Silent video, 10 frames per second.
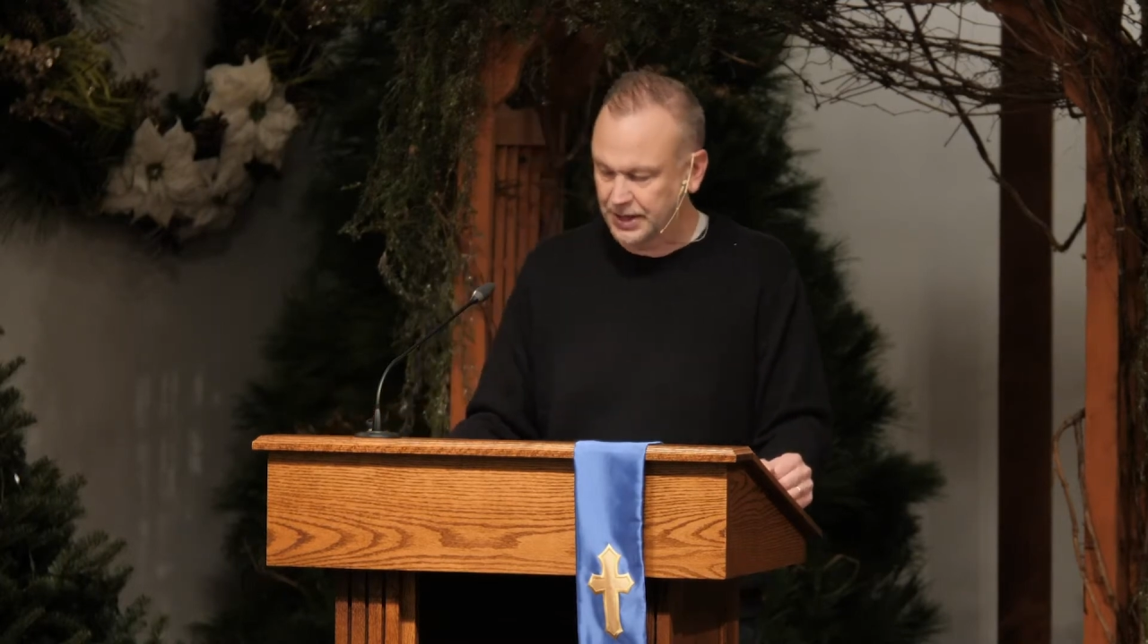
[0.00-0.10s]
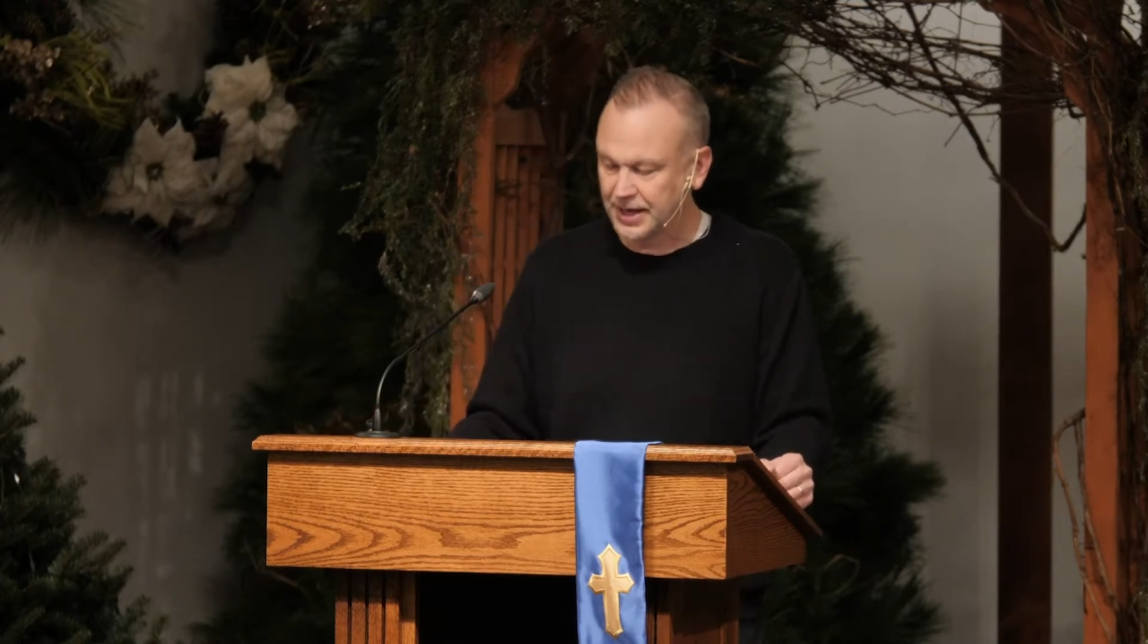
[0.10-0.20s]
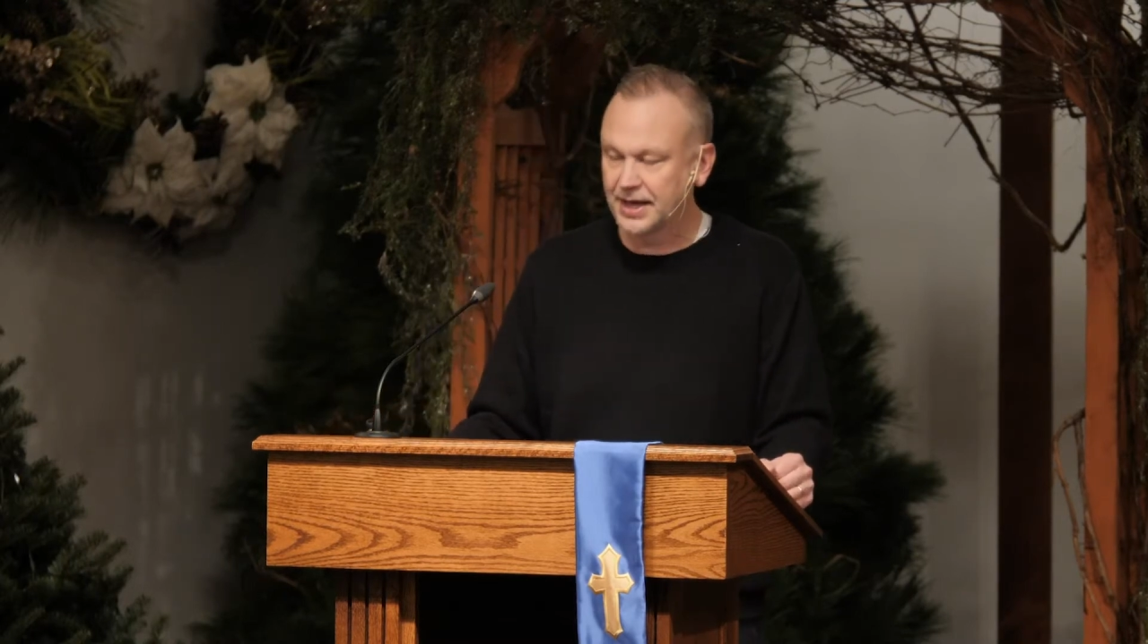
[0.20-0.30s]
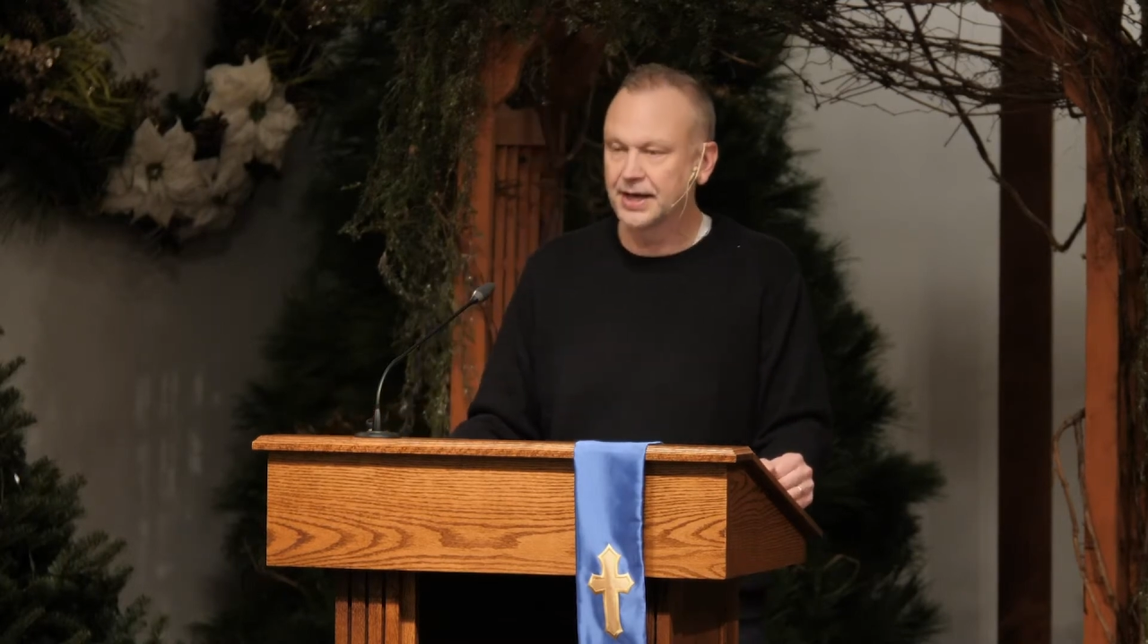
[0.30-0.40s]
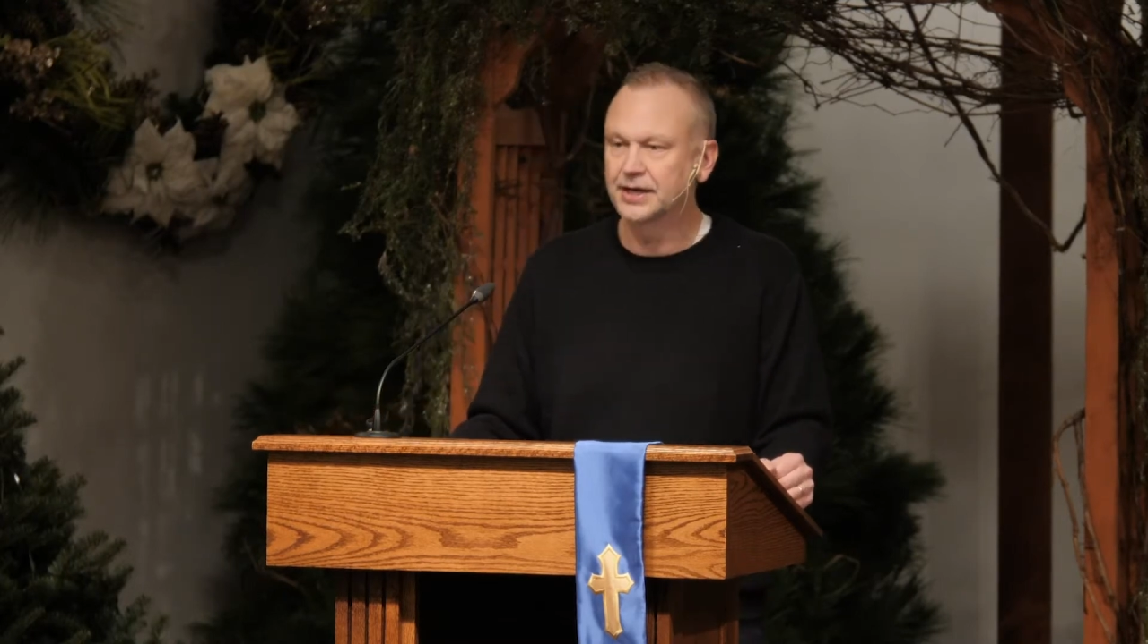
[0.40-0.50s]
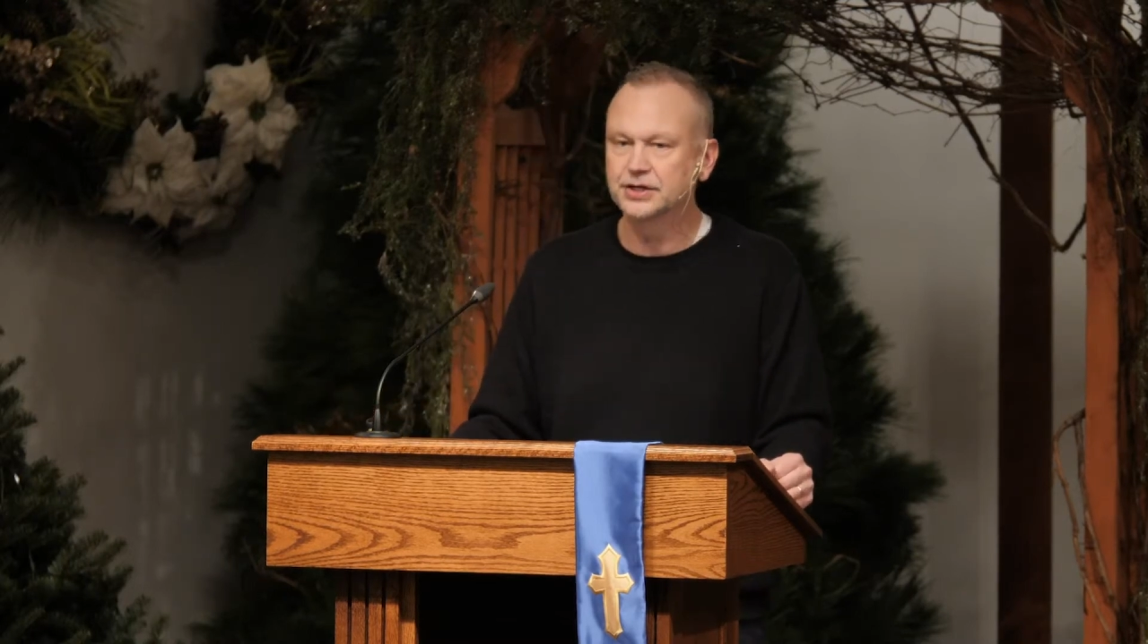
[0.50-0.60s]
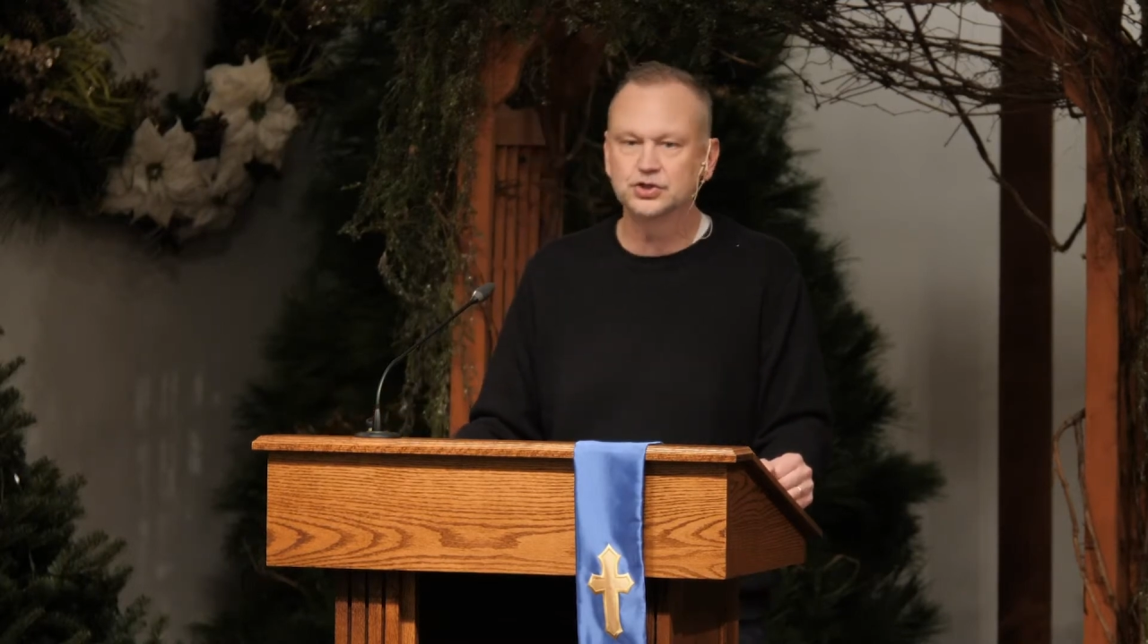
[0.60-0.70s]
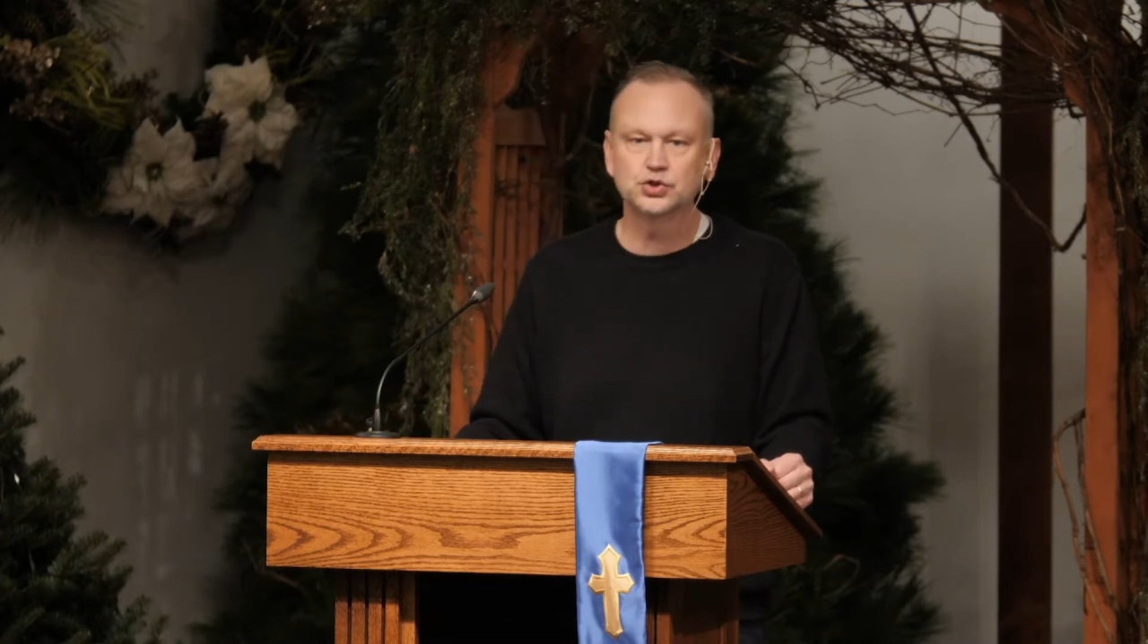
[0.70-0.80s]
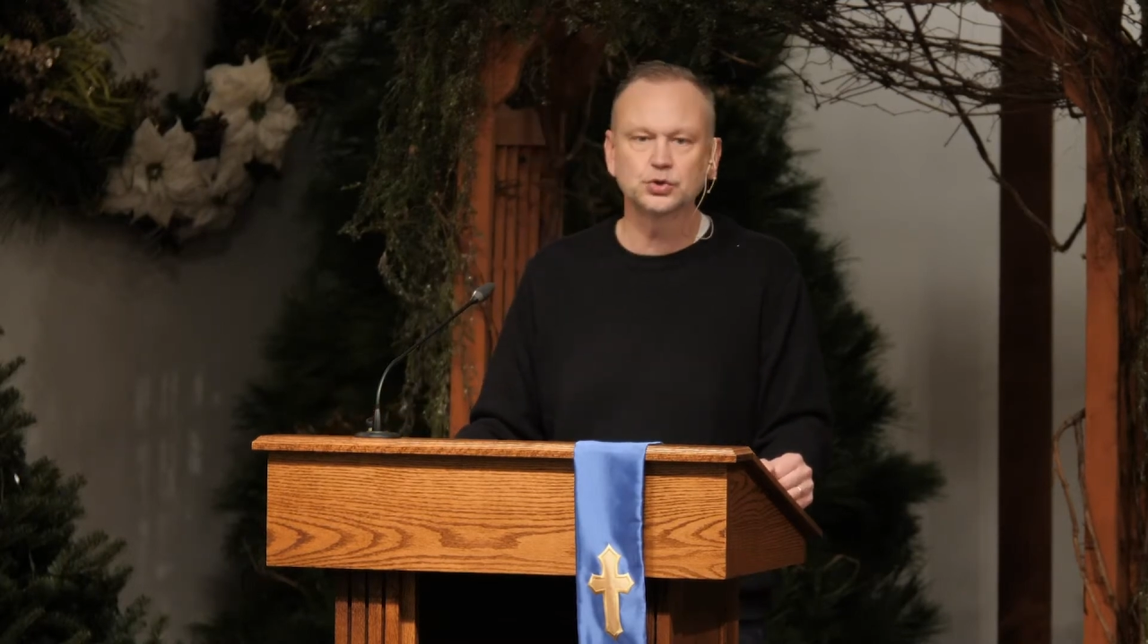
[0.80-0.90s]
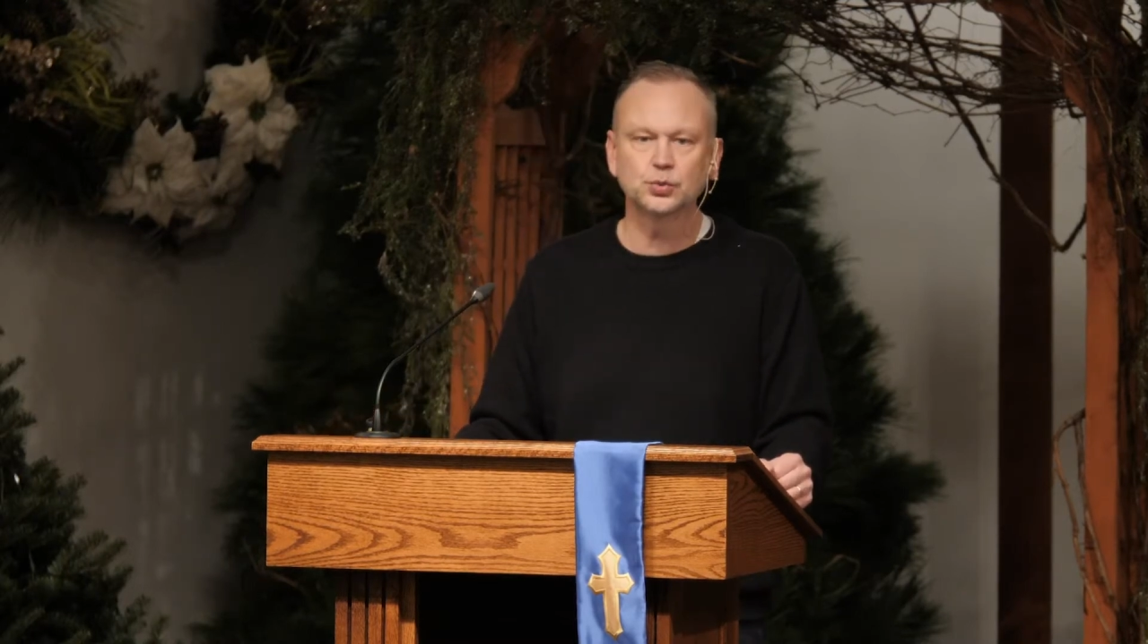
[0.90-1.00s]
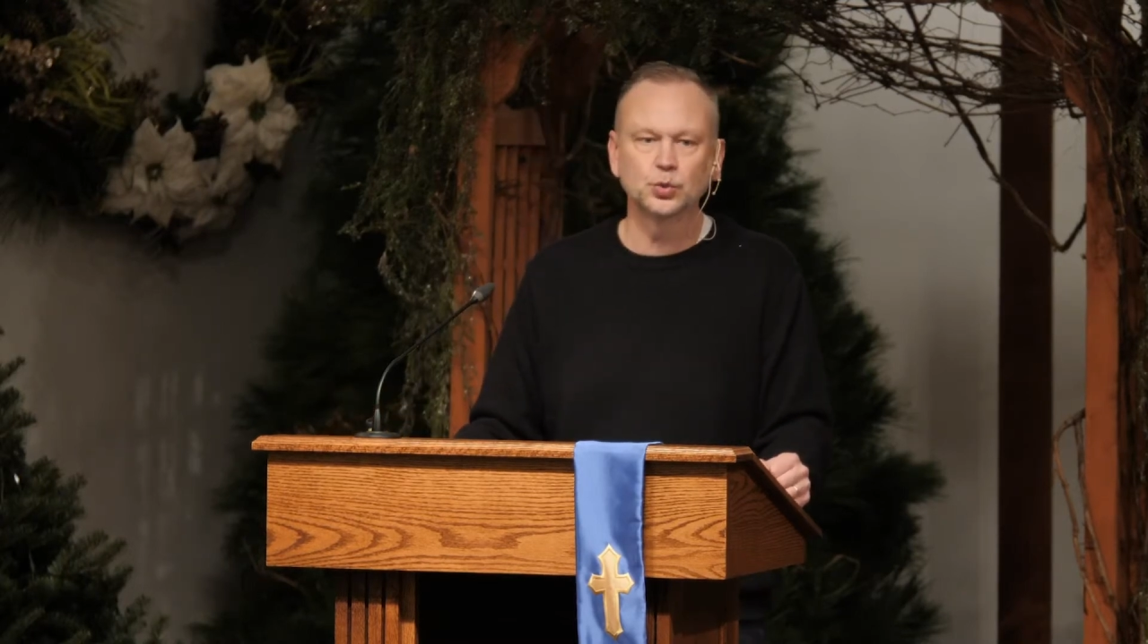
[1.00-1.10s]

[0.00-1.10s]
as